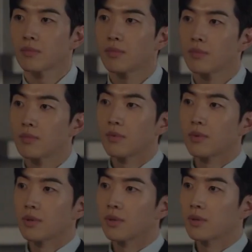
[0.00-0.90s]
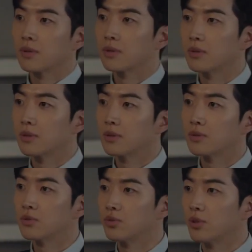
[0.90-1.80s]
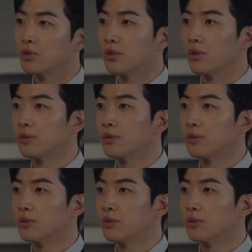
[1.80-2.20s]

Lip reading: mistook him for his deceased elder brother.